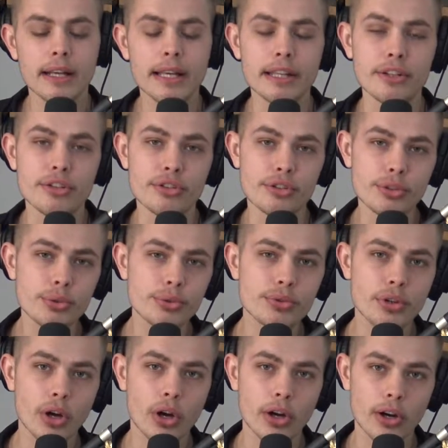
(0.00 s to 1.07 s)
induce
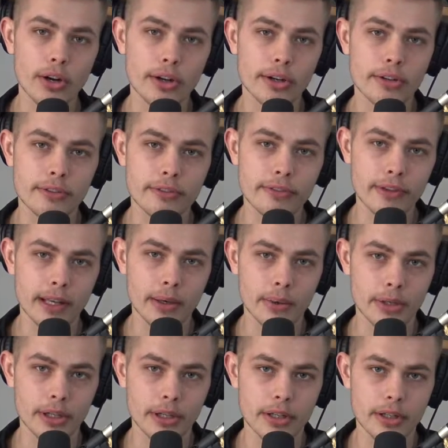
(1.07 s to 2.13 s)
heart
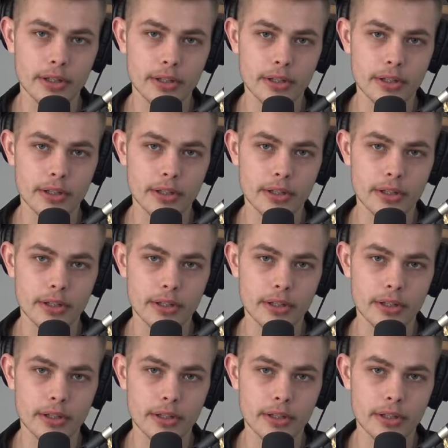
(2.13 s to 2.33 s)
failure,